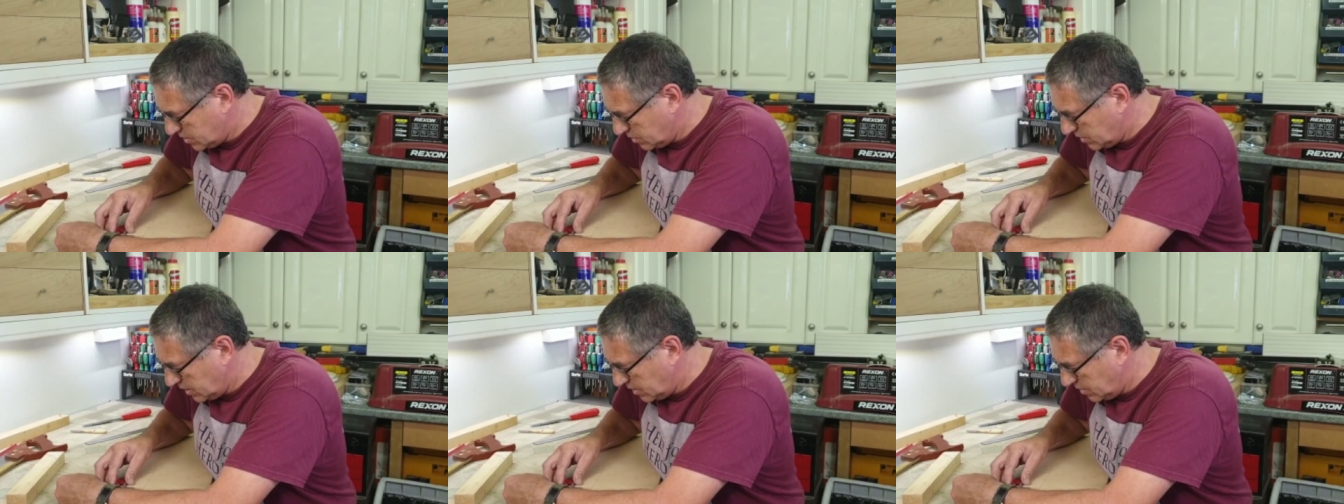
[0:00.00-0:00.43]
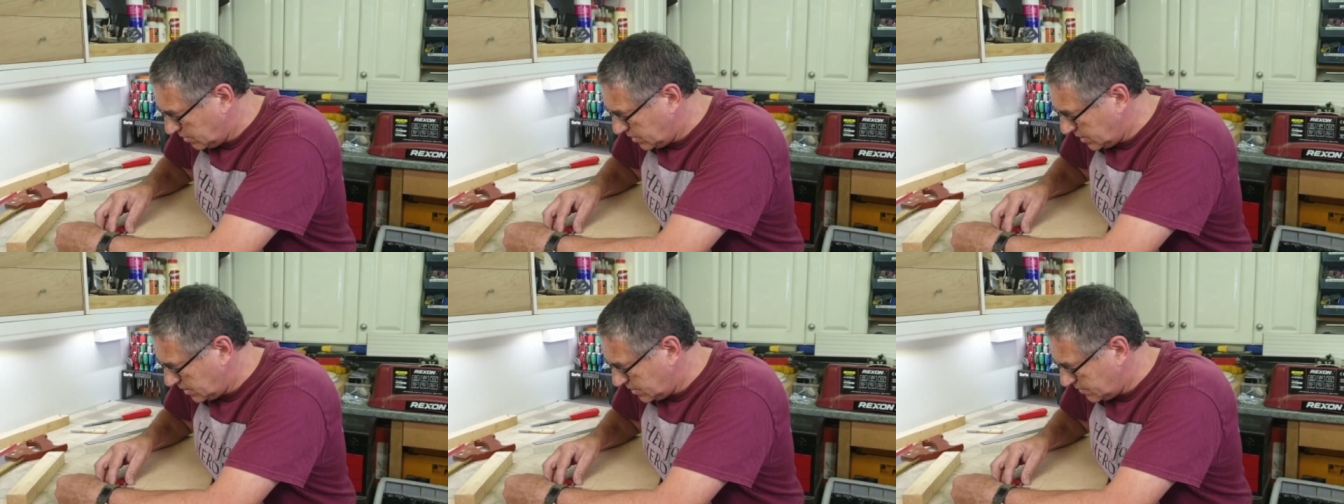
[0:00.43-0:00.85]
on our
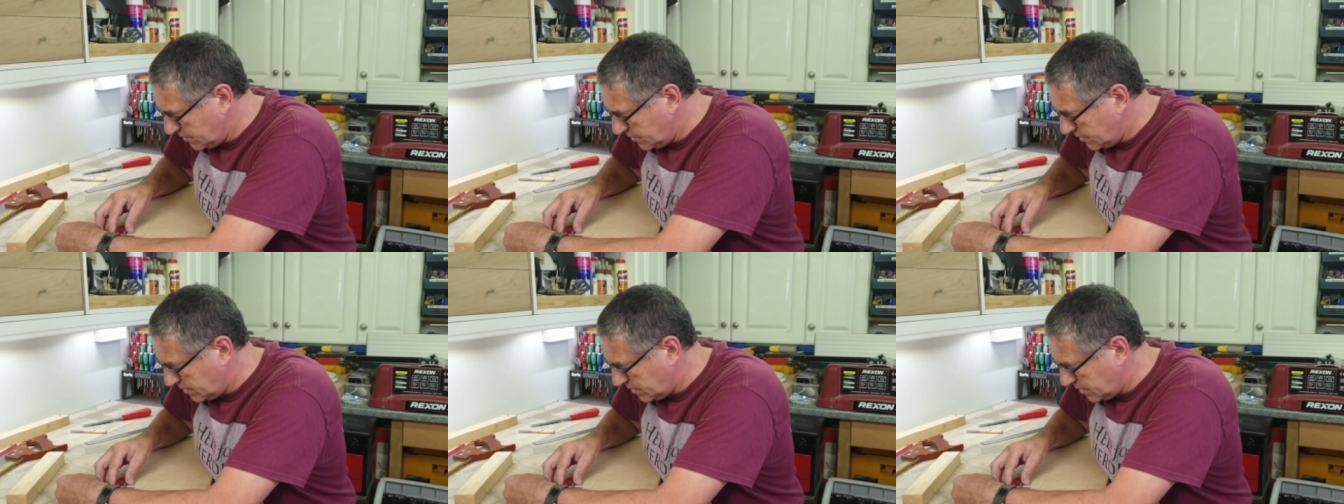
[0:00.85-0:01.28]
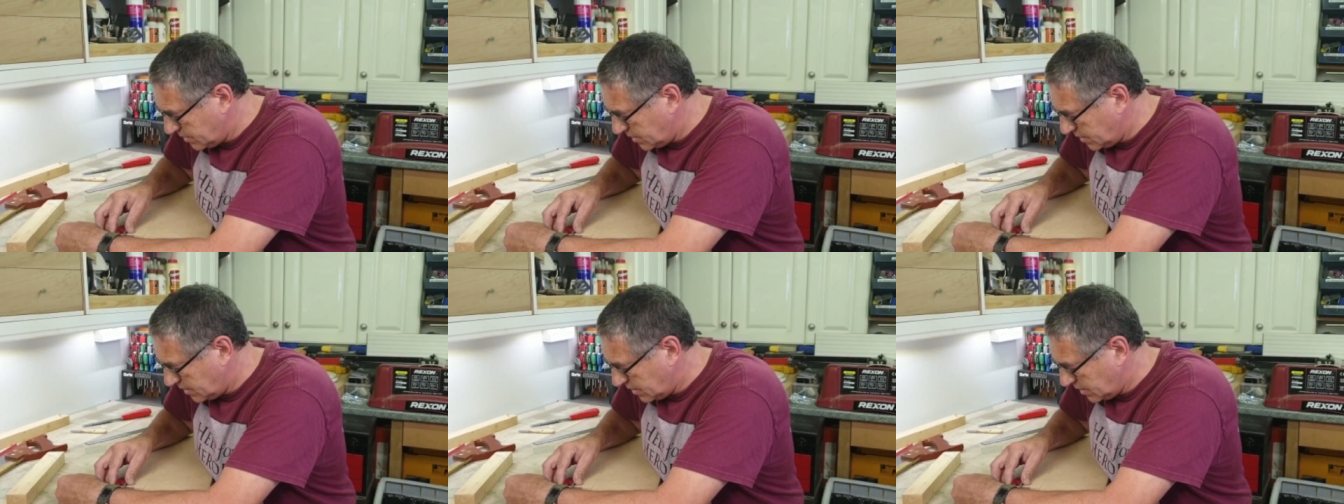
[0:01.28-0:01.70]
line.
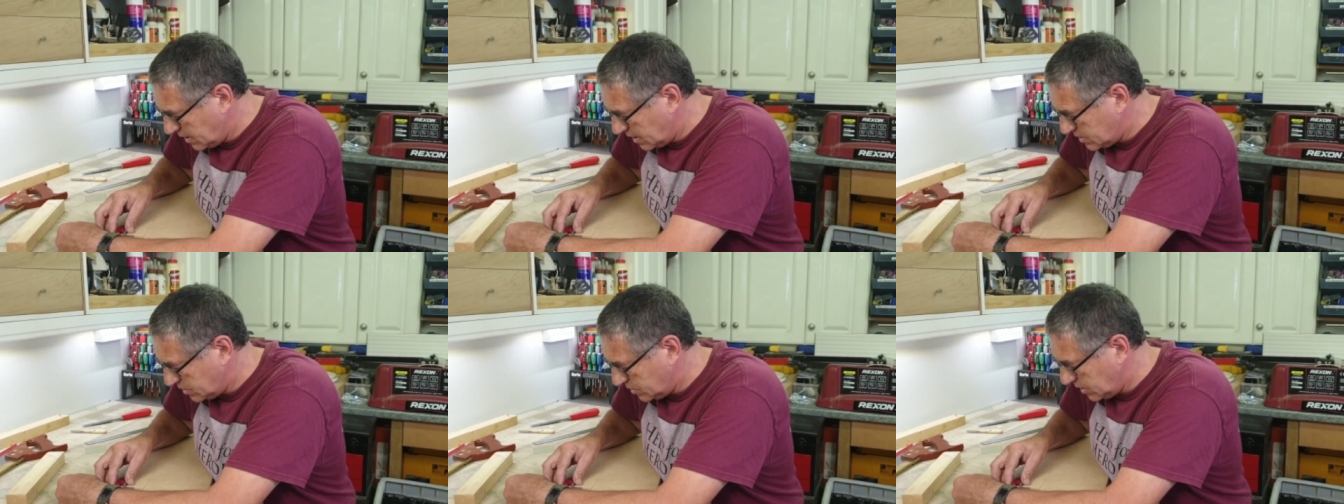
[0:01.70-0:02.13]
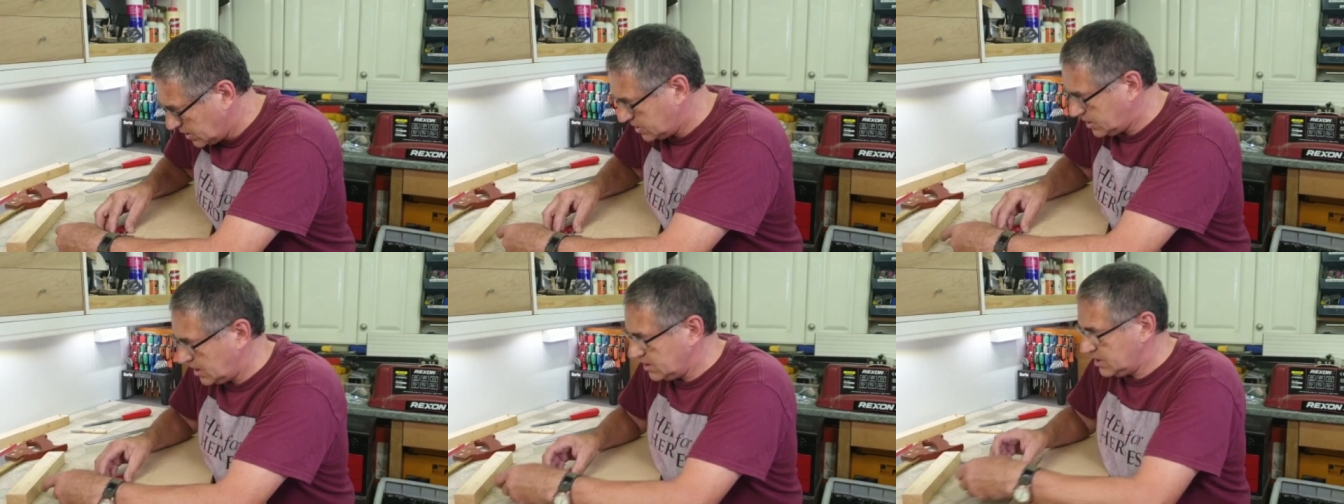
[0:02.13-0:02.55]
That's on our
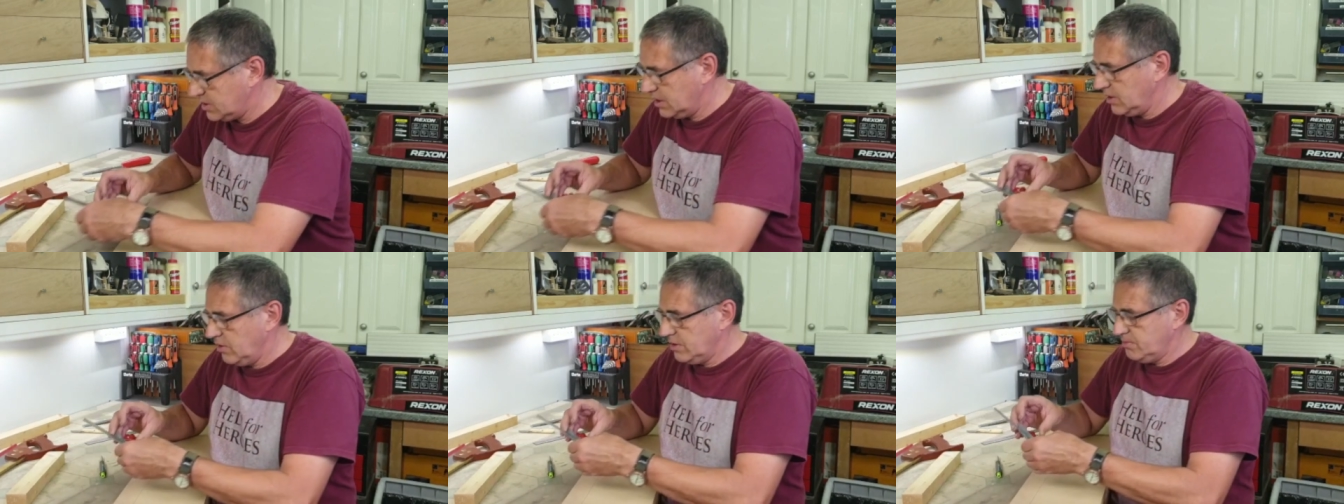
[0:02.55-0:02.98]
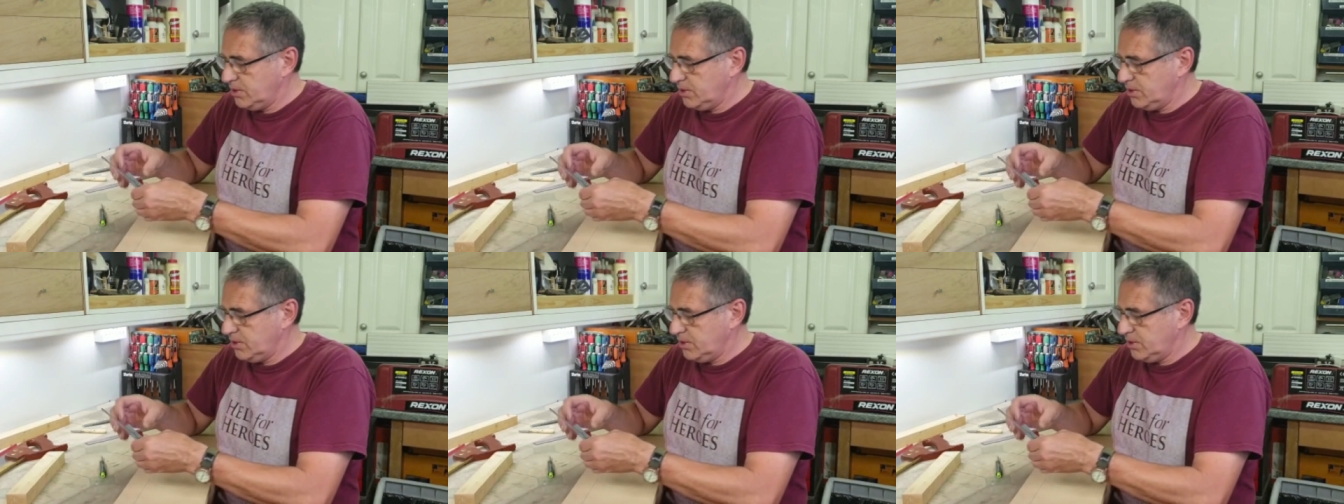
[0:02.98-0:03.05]
centre line,